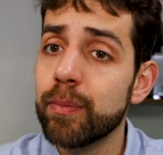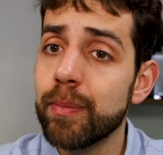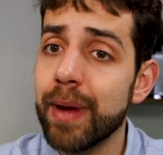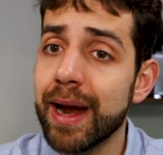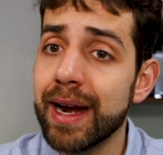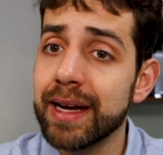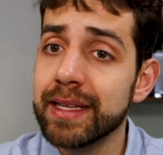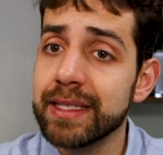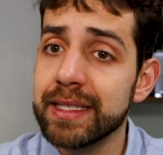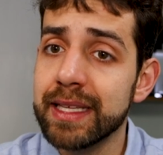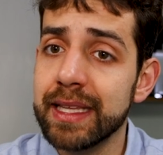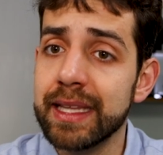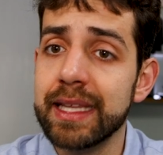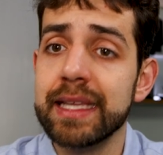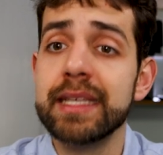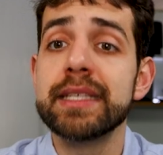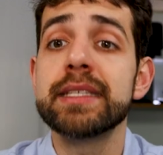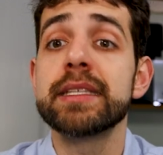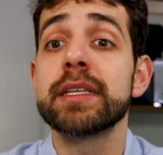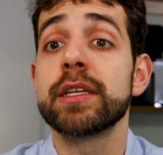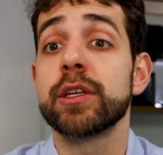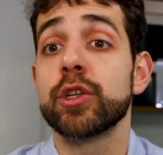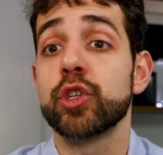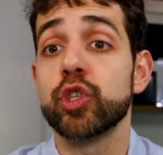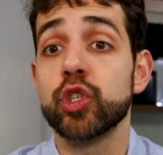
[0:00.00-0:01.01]
repair
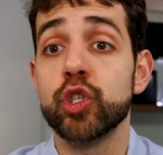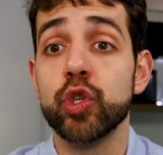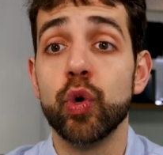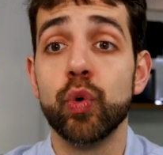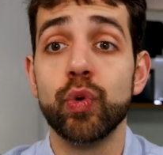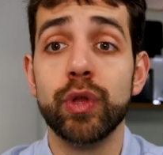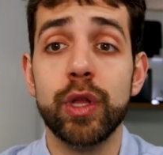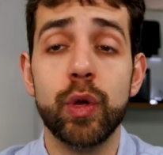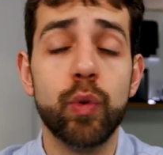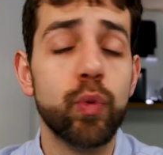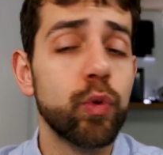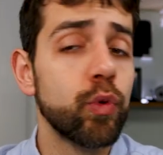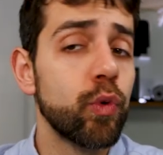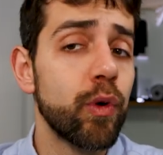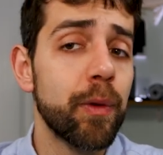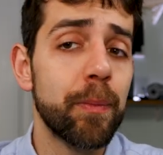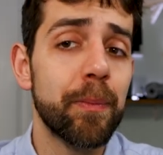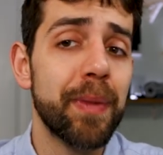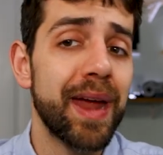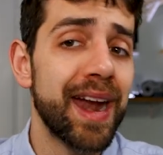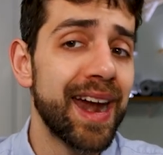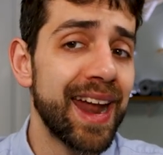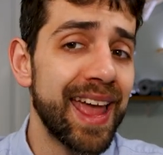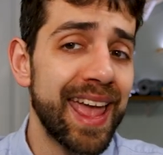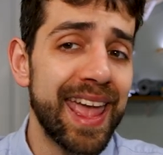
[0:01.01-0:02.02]
CDs, so they will
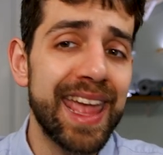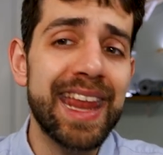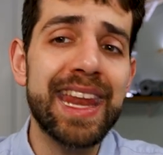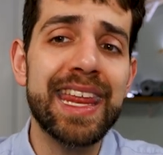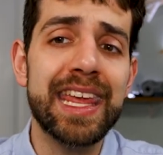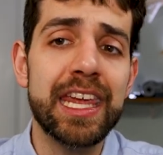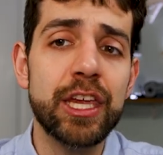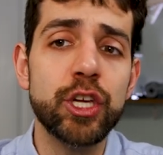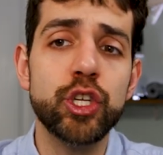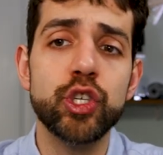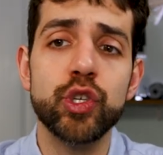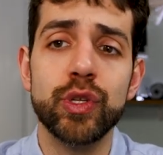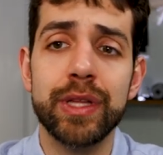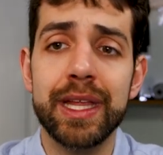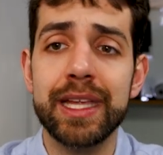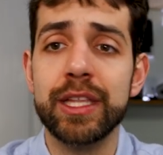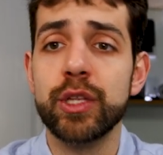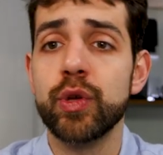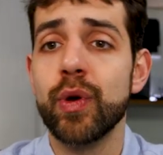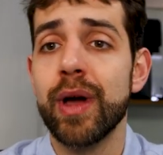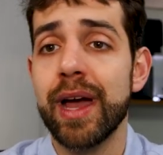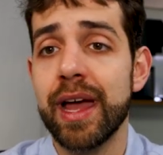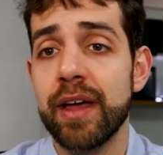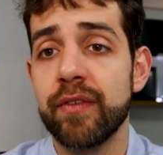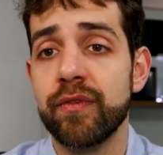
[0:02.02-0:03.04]
repair any issue
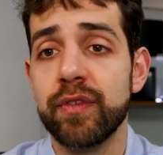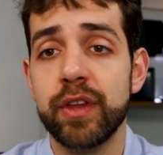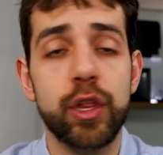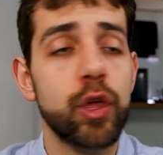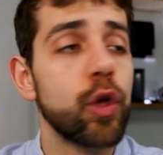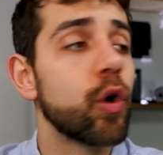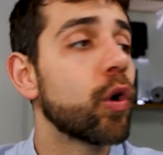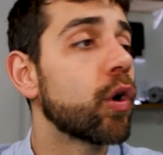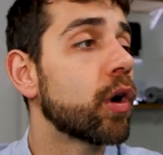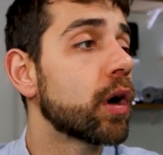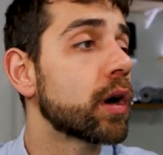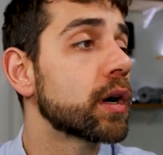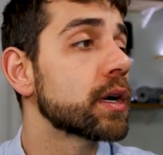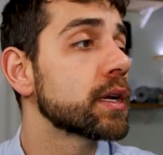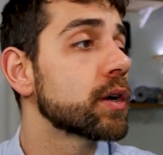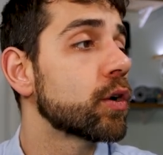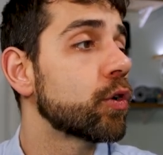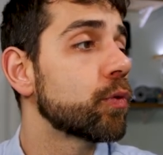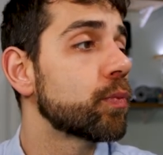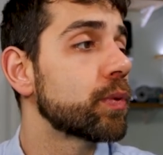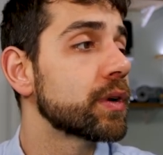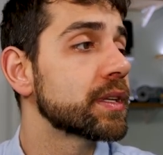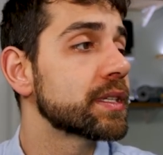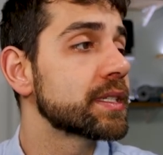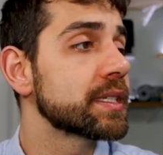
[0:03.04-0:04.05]
that you have in your
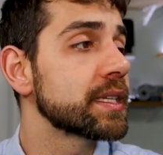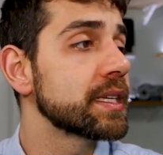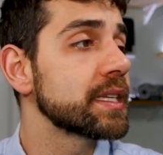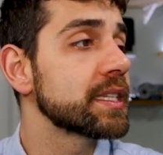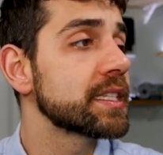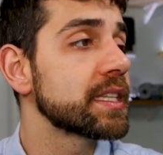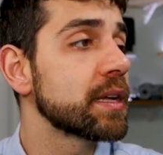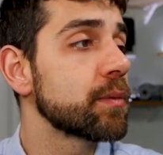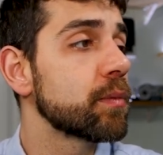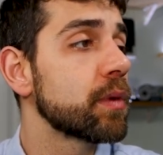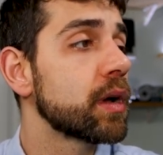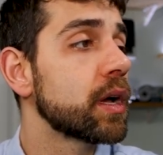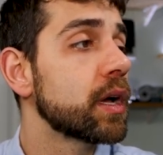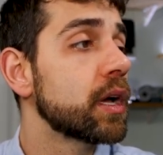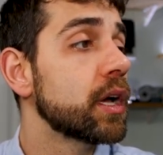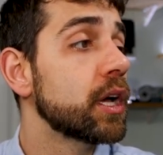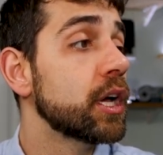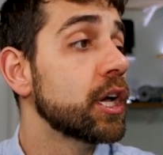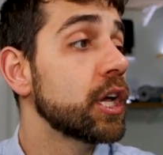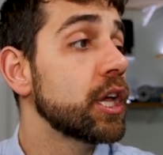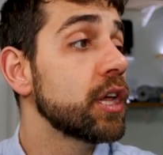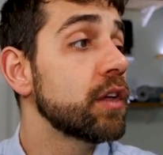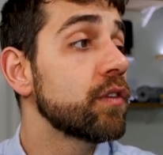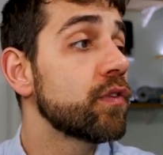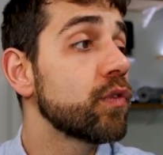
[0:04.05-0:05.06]
operating system.
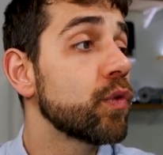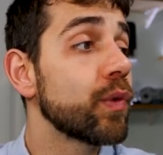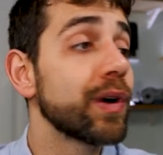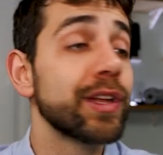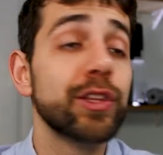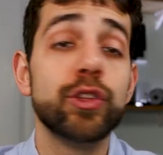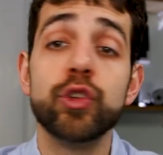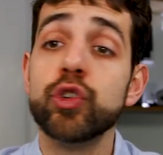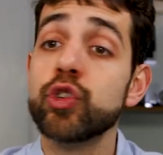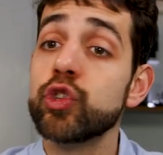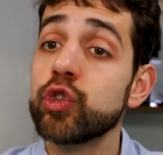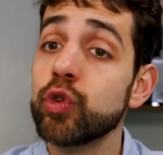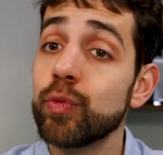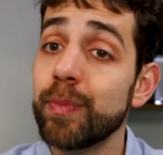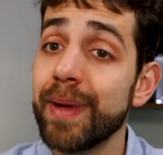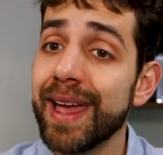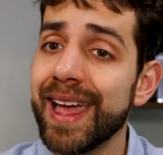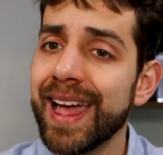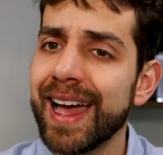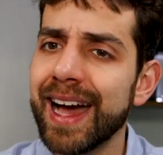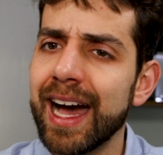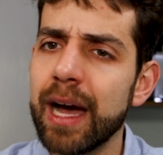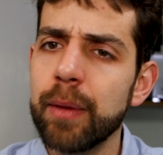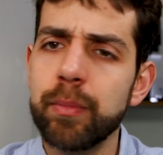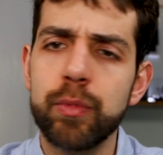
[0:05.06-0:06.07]
If you want to
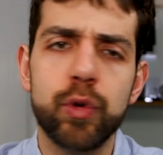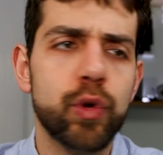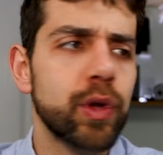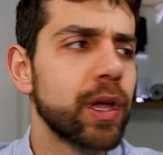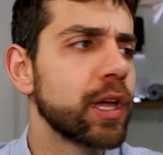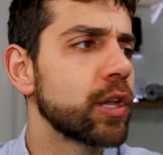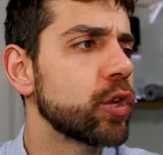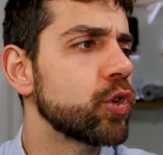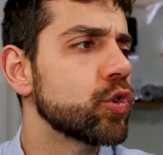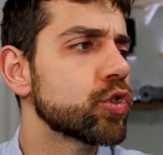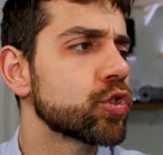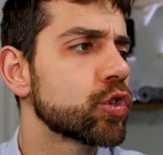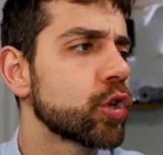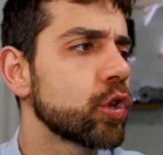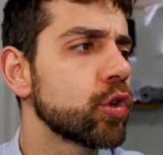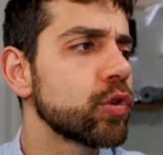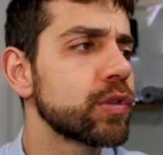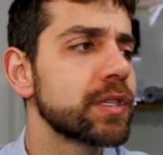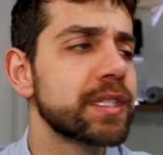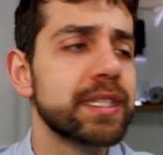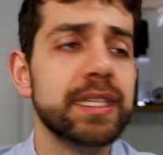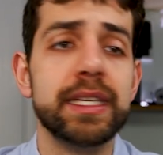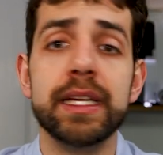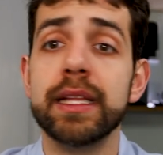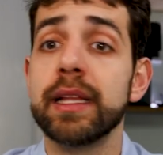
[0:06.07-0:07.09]
backup, you can use
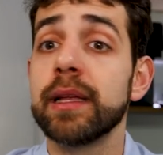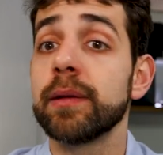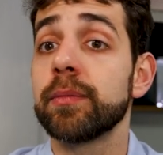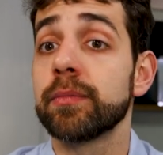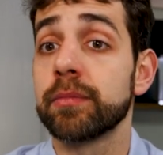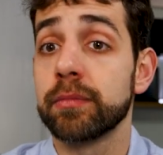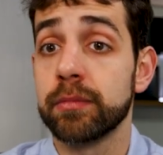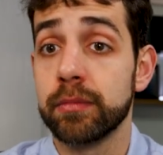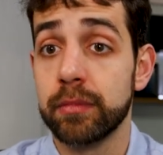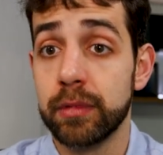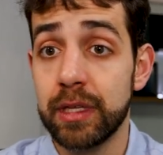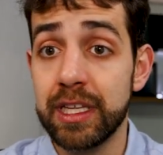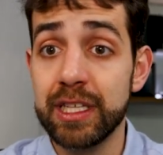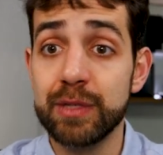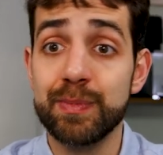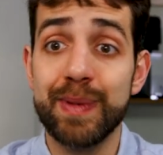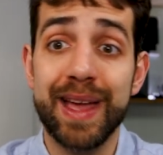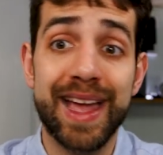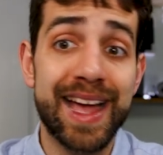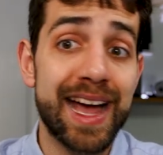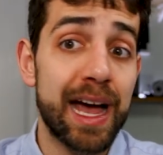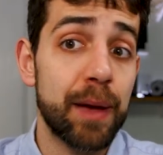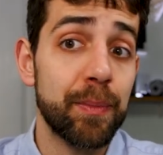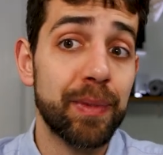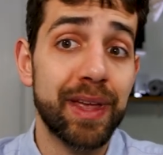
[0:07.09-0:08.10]
Clonezilla. This
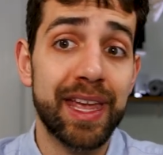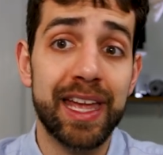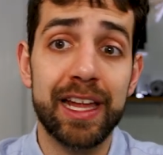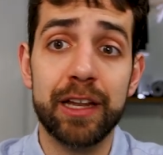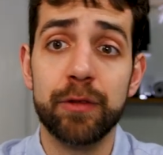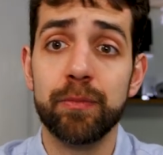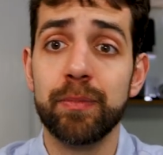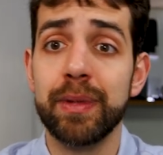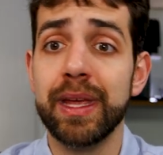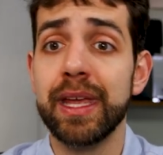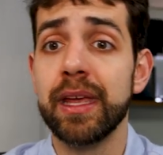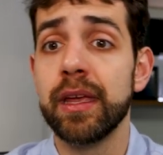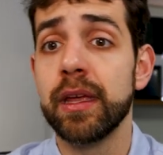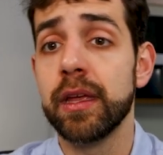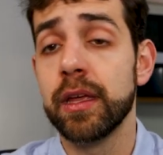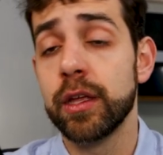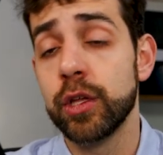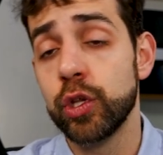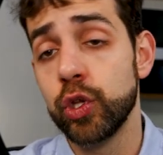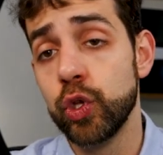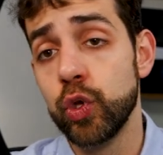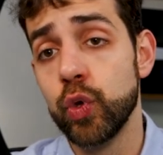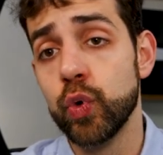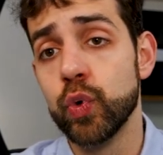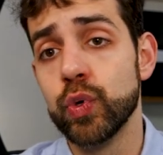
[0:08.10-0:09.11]
backup can be
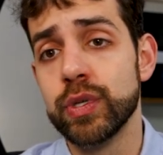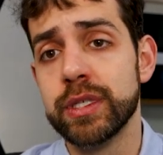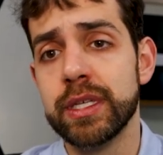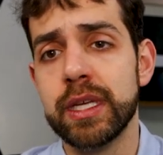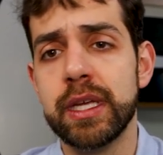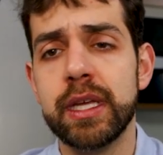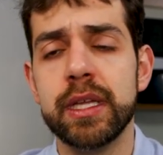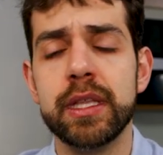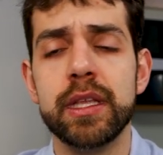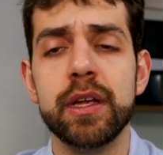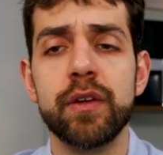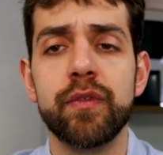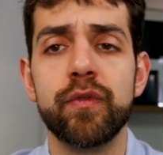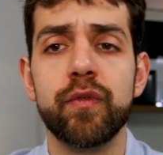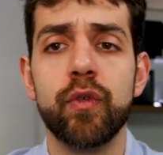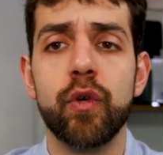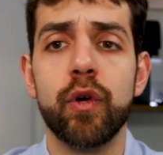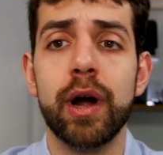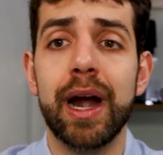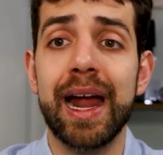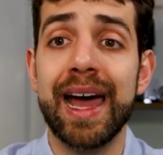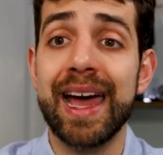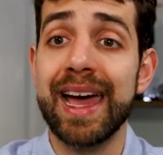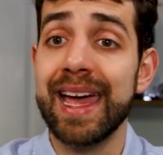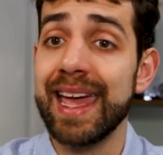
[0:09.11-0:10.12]
used either
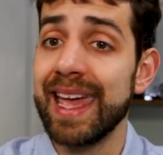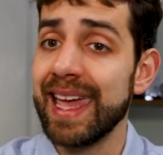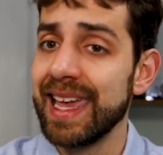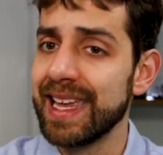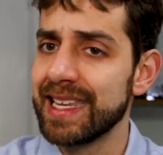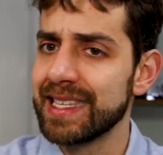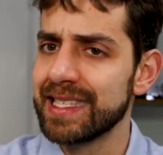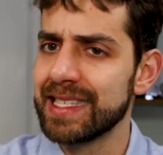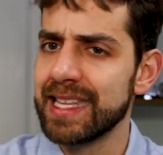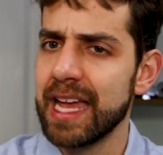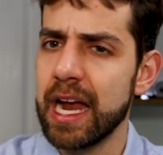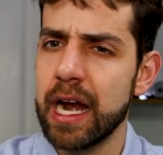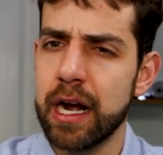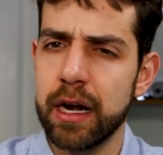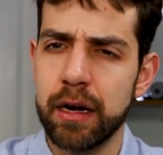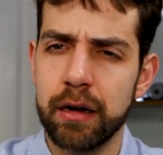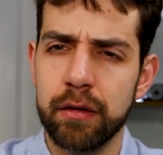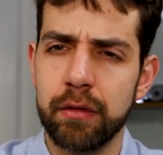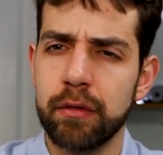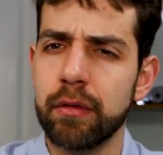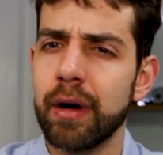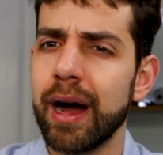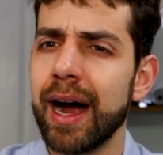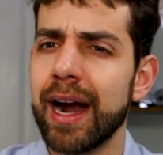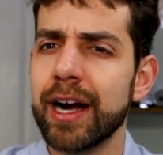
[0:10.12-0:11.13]
for an
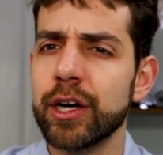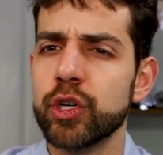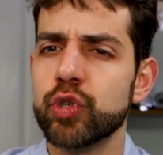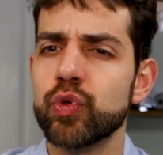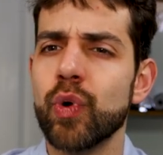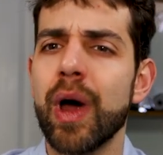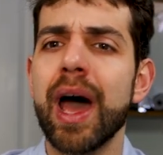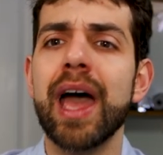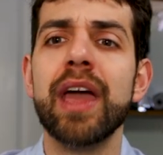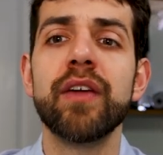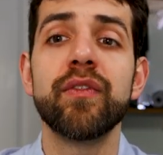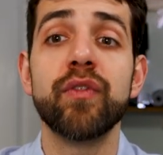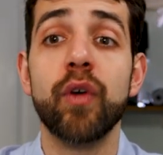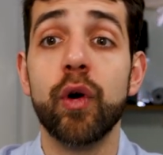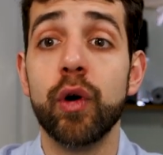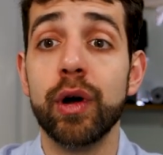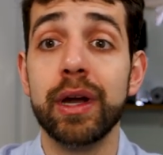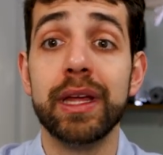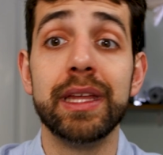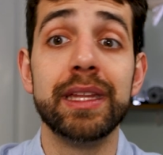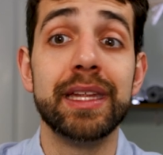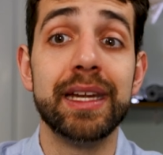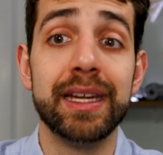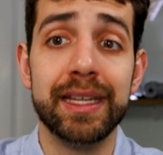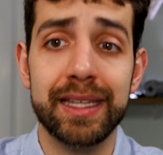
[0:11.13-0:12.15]
external hard drive
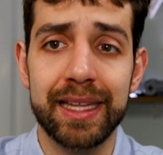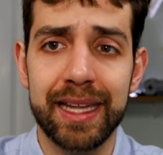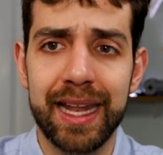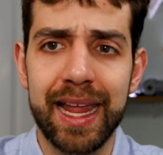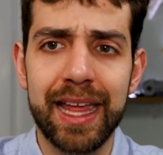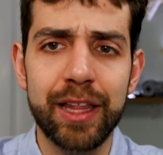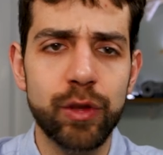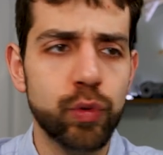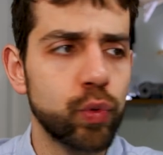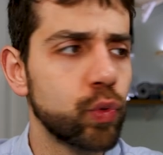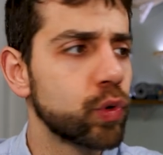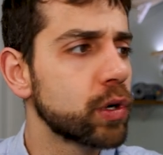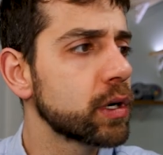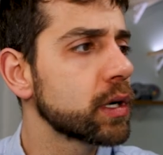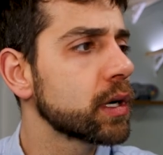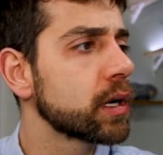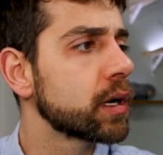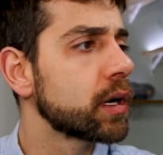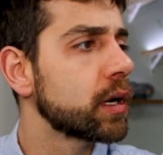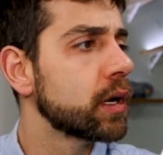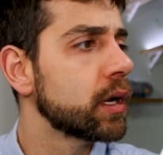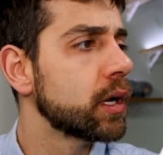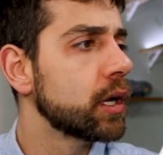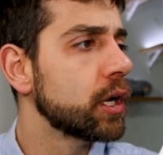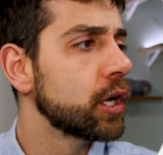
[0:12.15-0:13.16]
or either in the network.